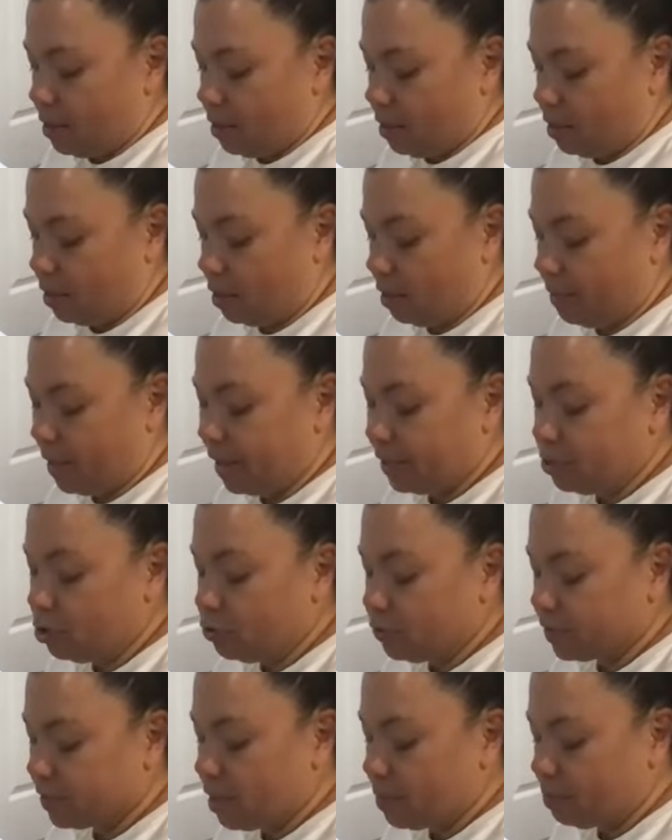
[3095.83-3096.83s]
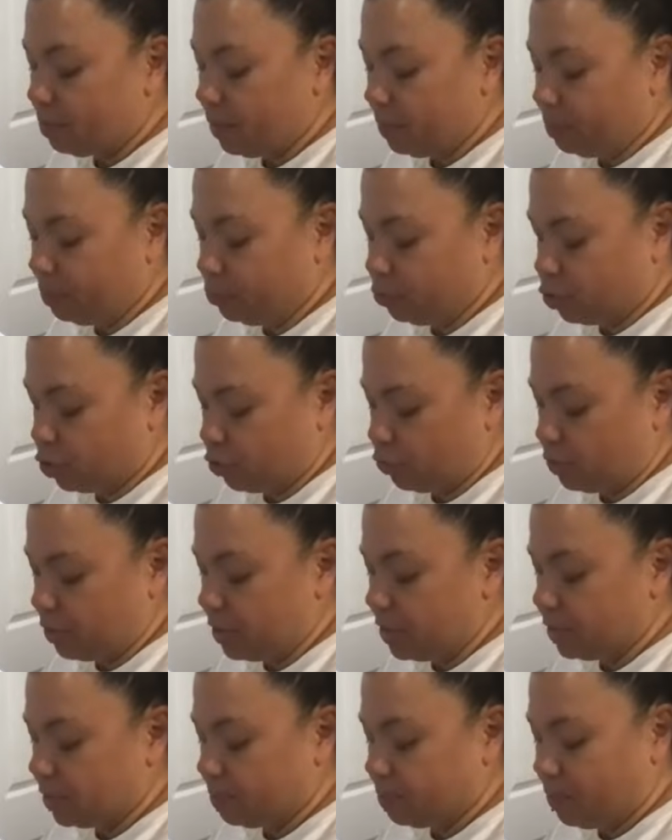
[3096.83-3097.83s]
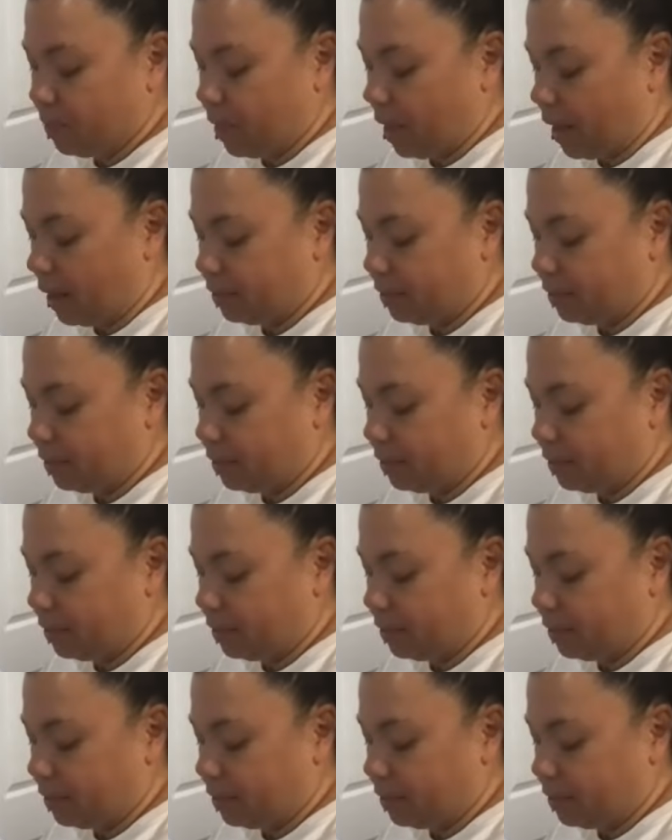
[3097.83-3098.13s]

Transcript: I know some people do this, but